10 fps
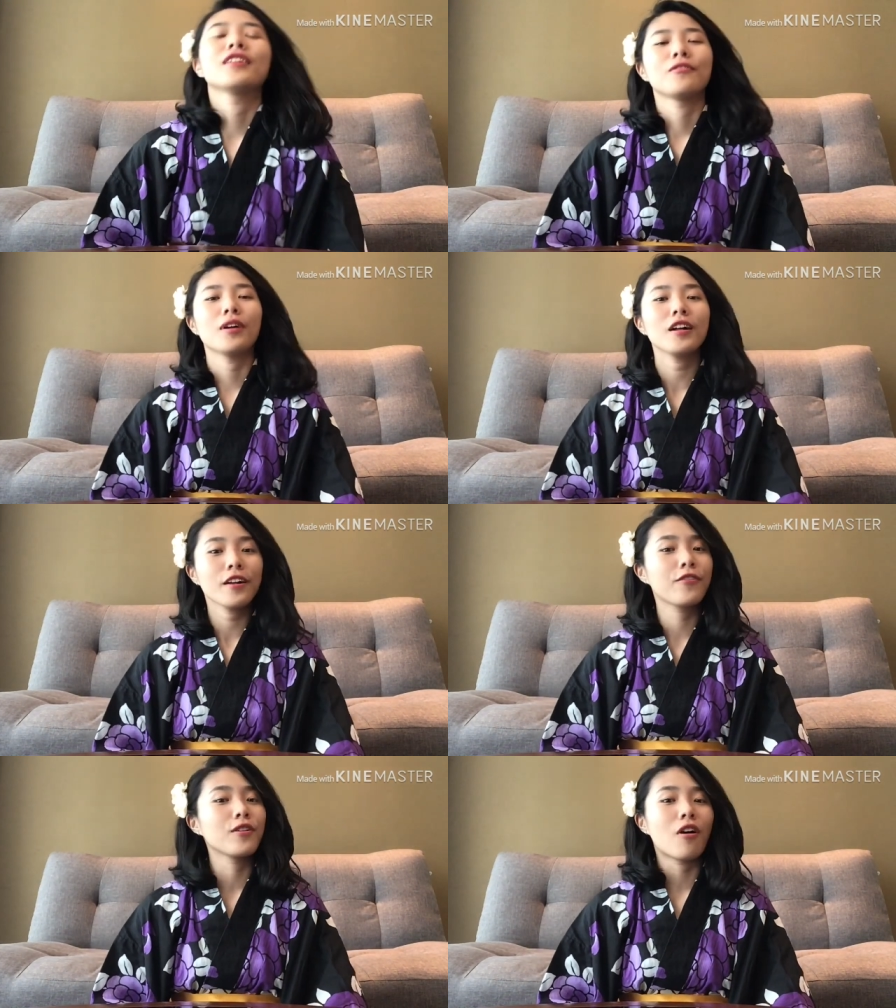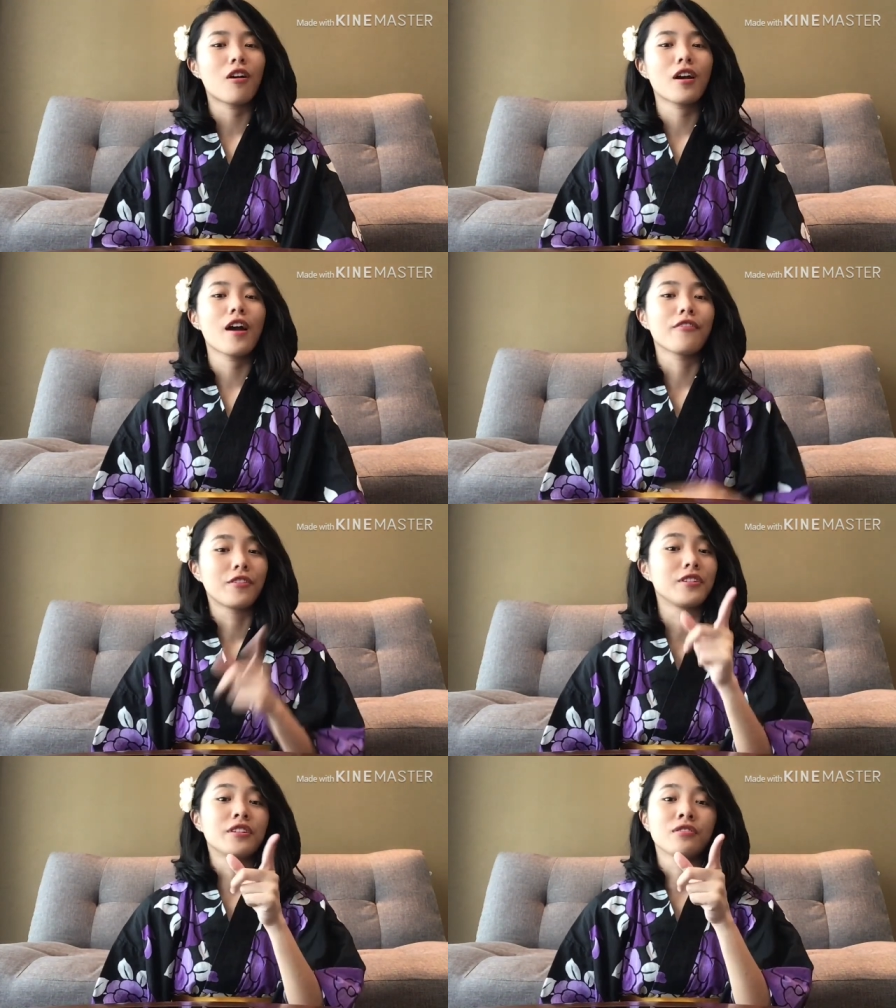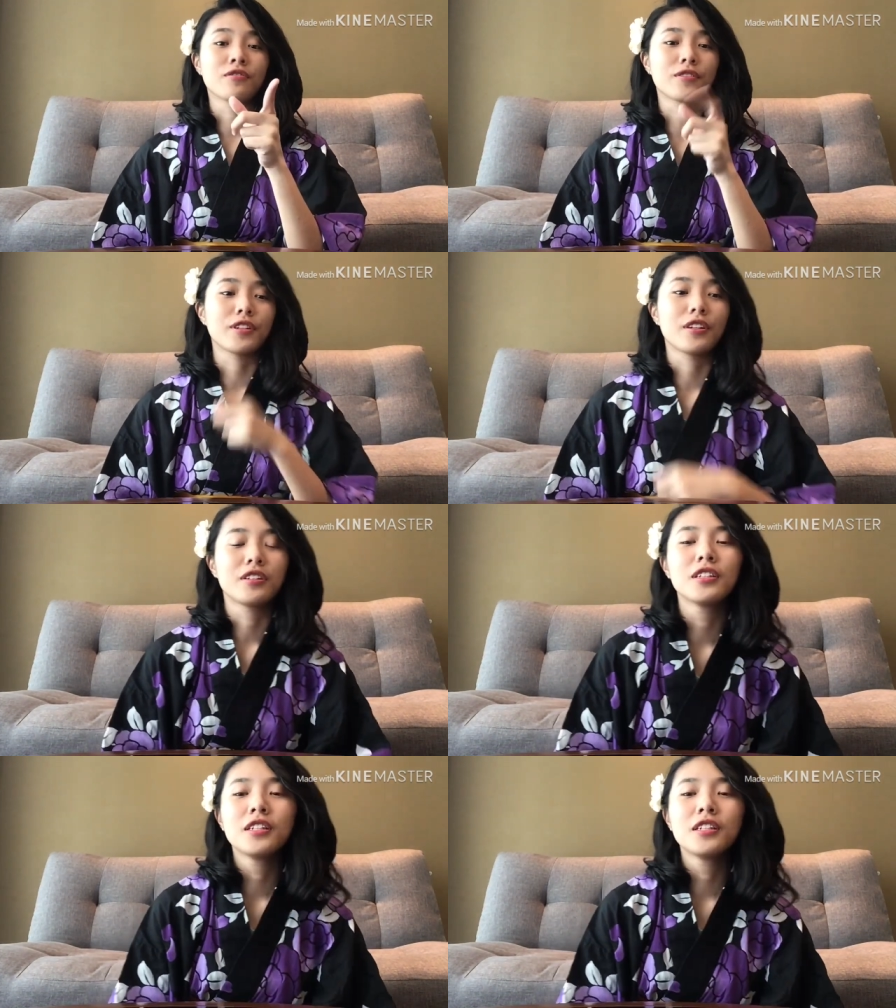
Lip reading: Well, if you are, I have good news for you.